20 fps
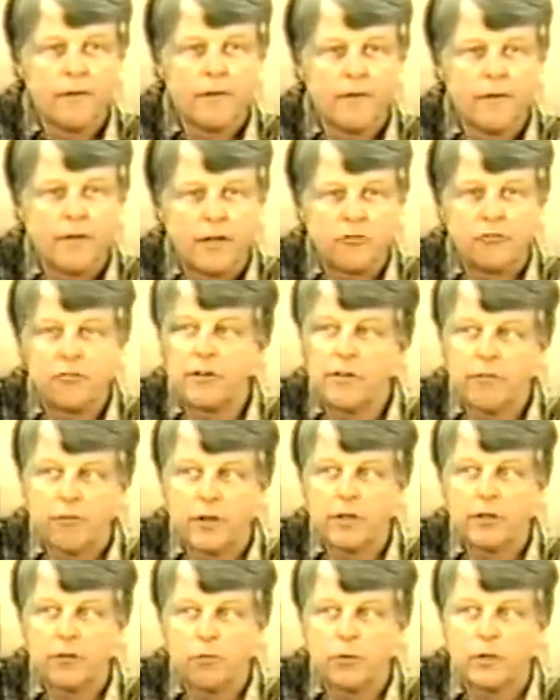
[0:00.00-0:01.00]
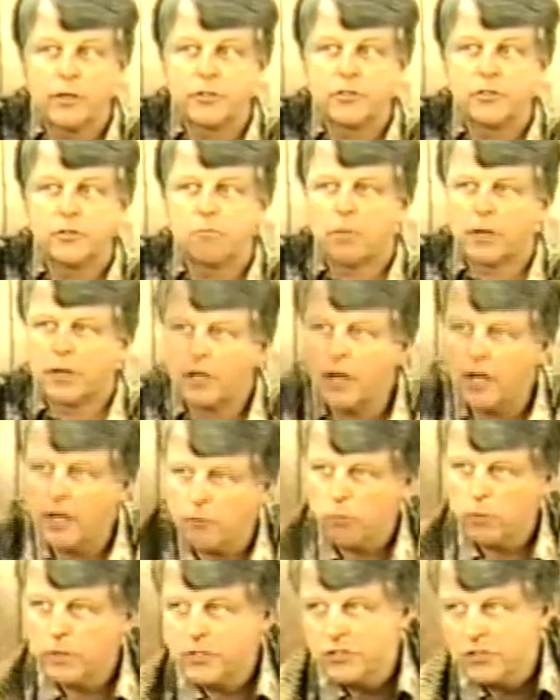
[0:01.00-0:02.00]
as in every other religion, but God
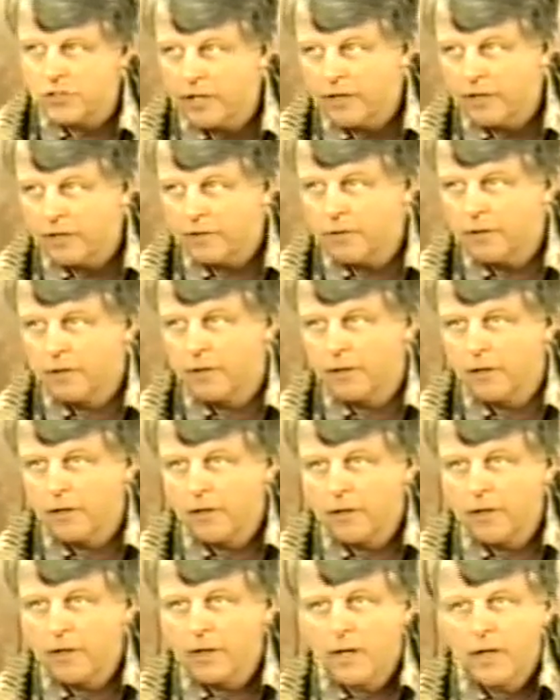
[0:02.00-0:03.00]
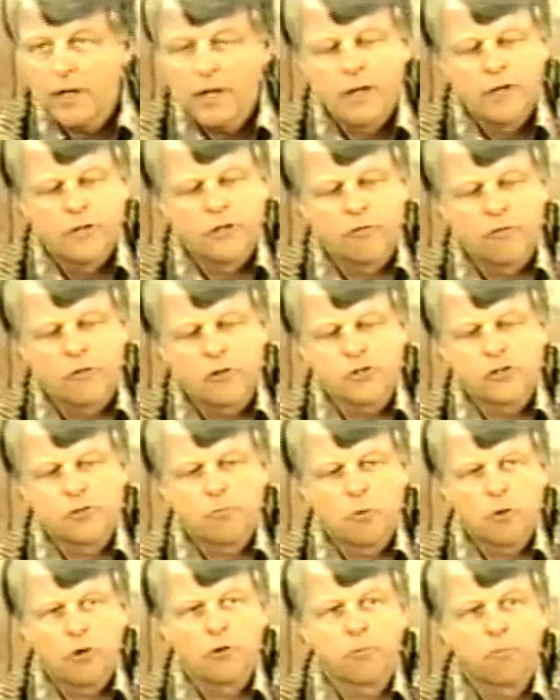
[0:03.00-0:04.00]
reached down. The virgin
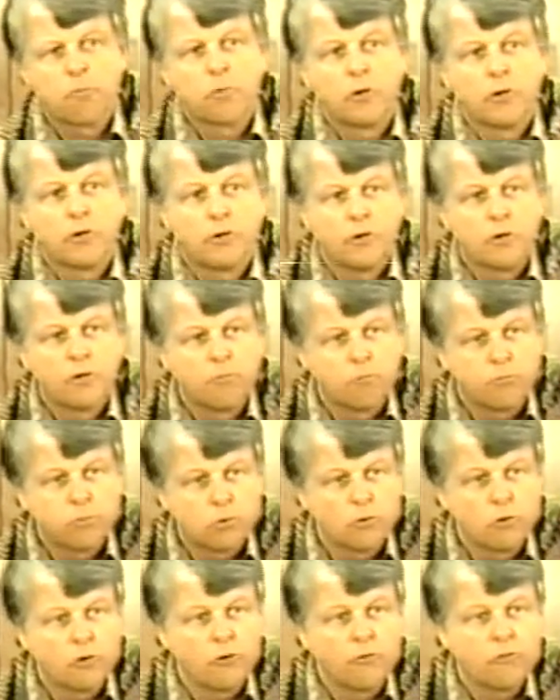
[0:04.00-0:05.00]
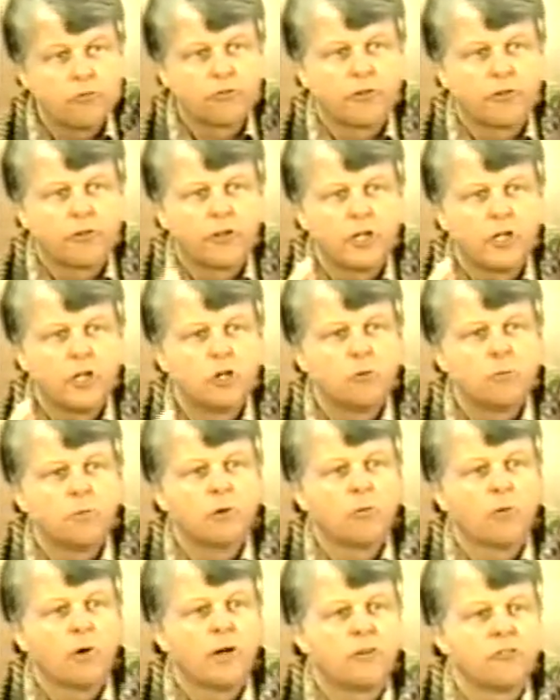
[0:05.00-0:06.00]
birth proves that the human
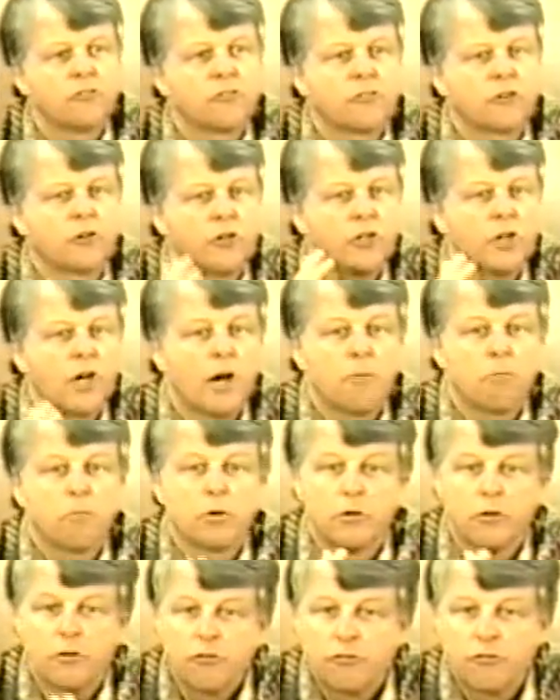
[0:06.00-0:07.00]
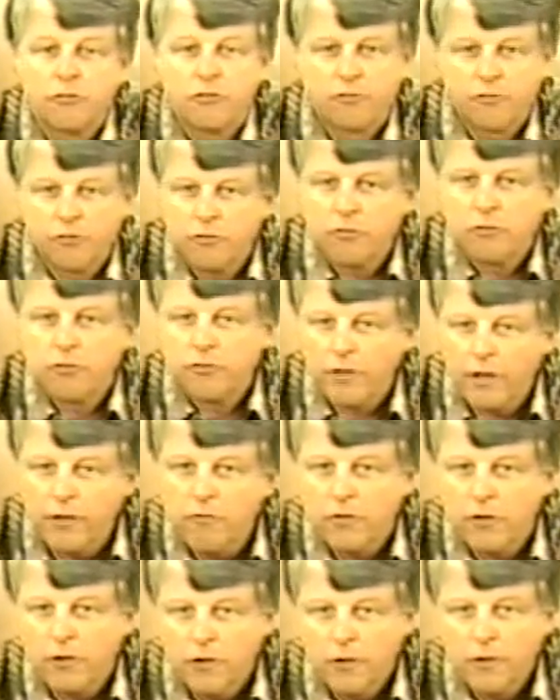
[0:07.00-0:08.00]
race could not produce its own
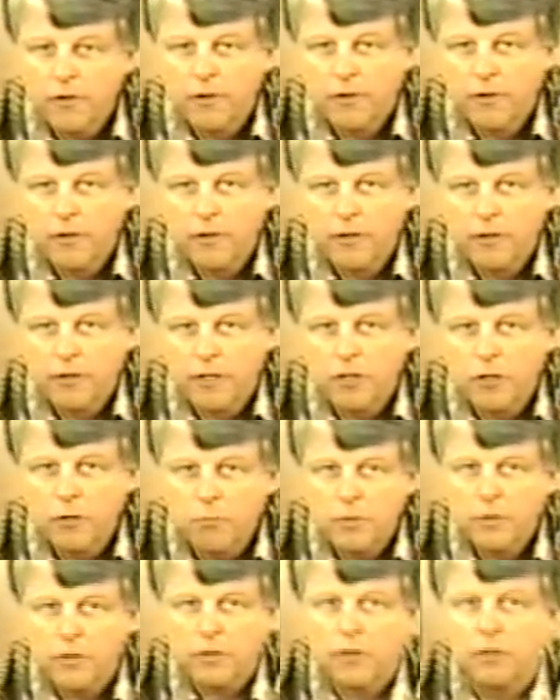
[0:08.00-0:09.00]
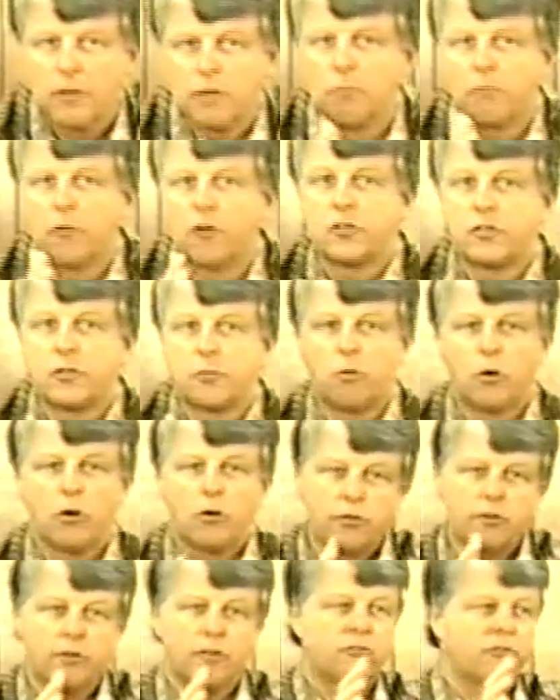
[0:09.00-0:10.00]
Savior. The human, the virgin birth
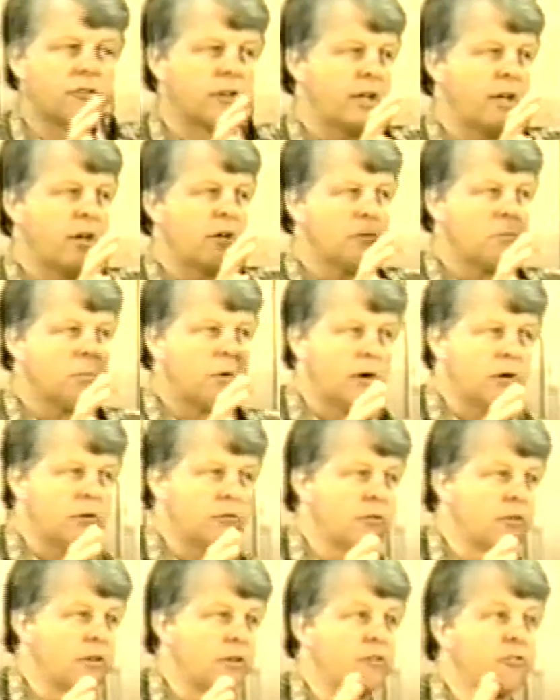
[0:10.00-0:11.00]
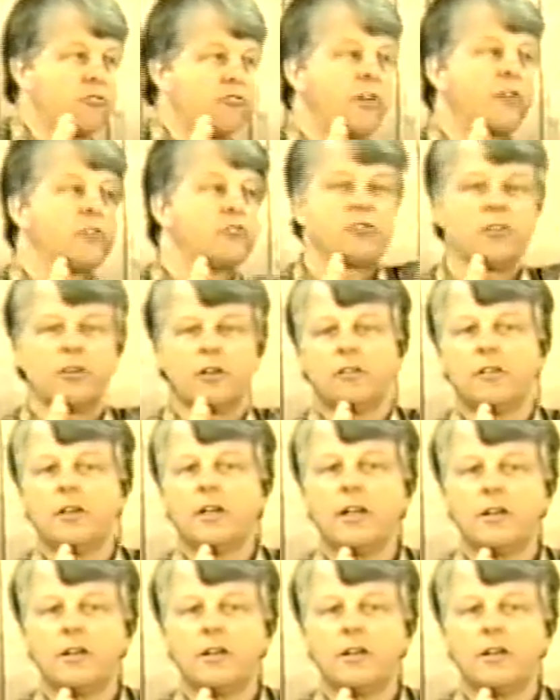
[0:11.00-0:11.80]
is the counterpart to the ascension at the end